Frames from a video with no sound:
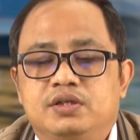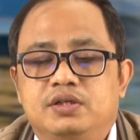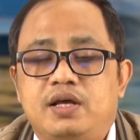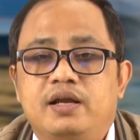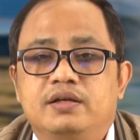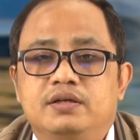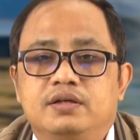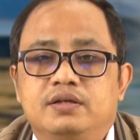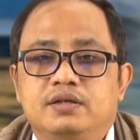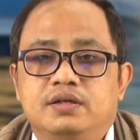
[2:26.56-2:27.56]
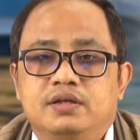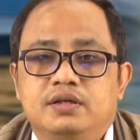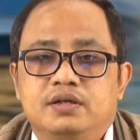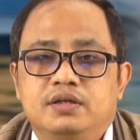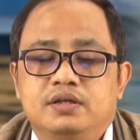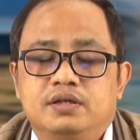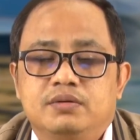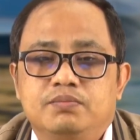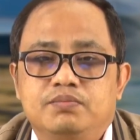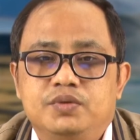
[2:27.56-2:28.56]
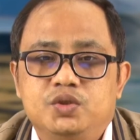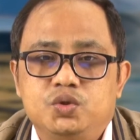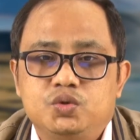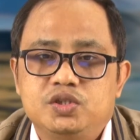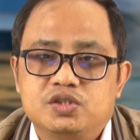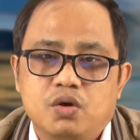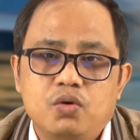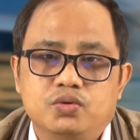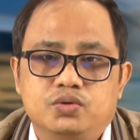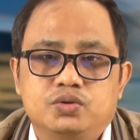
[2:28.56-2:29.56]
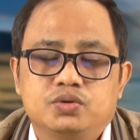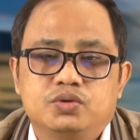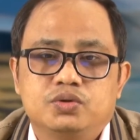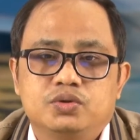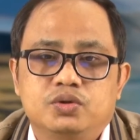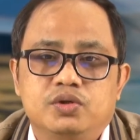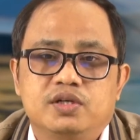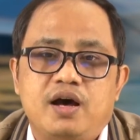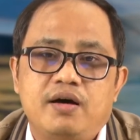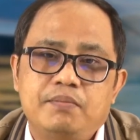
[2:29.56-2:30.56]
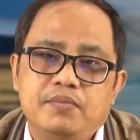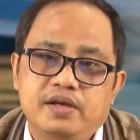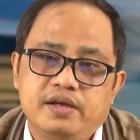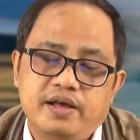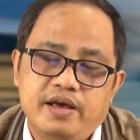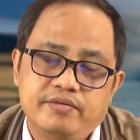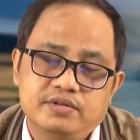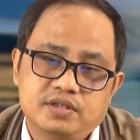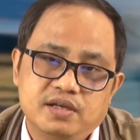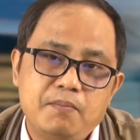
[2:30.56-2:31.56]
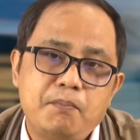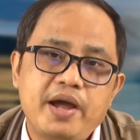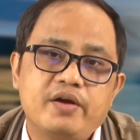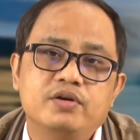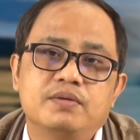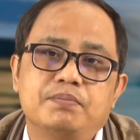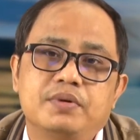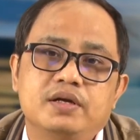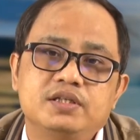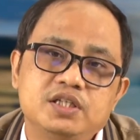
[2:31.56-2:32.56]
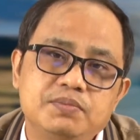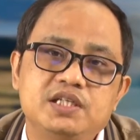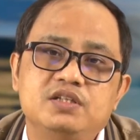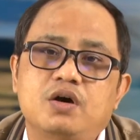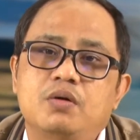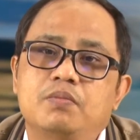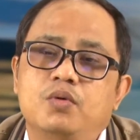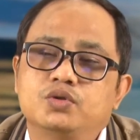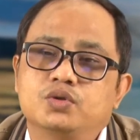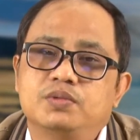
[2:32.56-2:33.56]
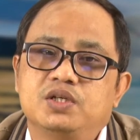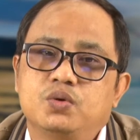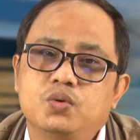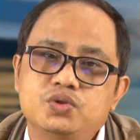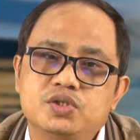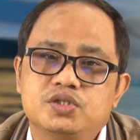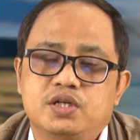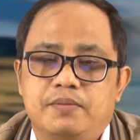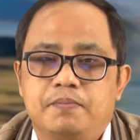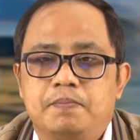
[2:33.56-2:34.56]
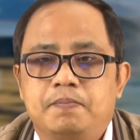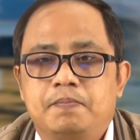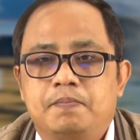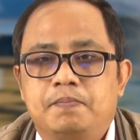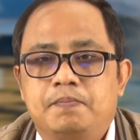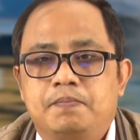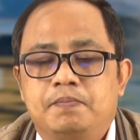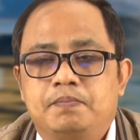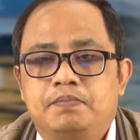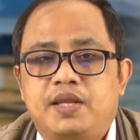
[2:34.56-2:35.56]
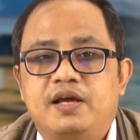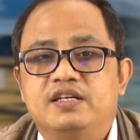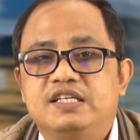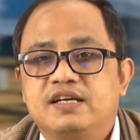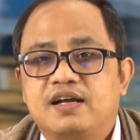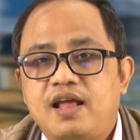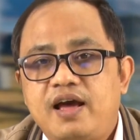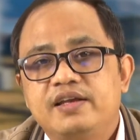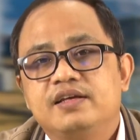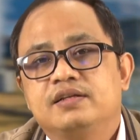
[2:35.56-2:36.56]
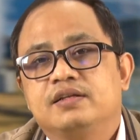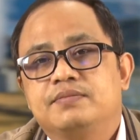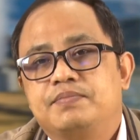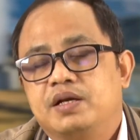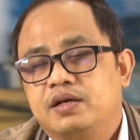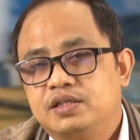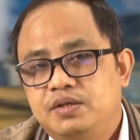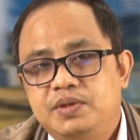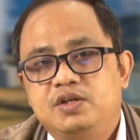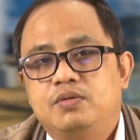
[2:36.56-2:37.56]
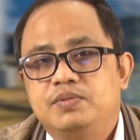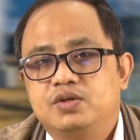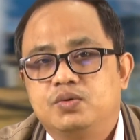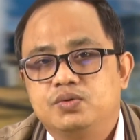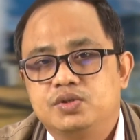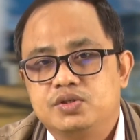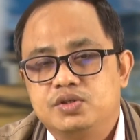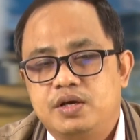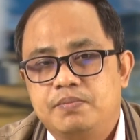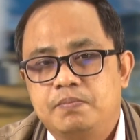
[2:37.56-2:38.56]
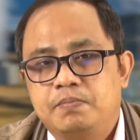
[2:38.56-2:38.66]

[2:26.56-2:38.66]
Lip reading: then due to this loss, it has impact on the productivity of most of the ecosystem, and declining the productivity of the ecosystem.